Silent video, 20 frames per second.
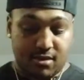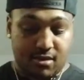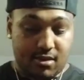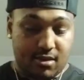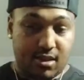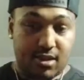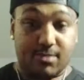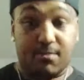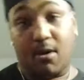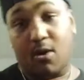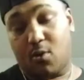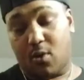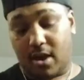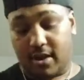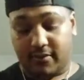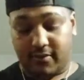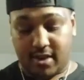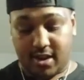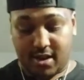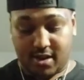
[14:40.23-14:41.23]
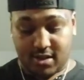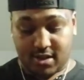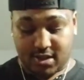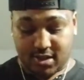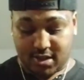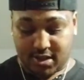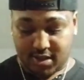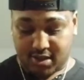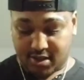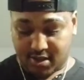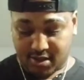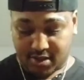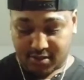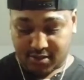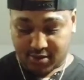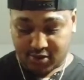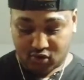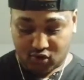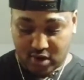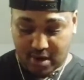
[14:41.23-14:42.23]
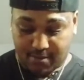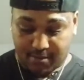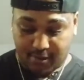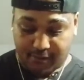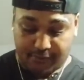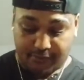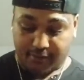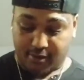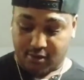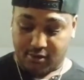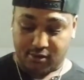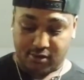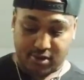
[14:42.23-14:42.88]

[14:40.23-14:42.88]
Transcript: That's my wife there. She just dropped her phone.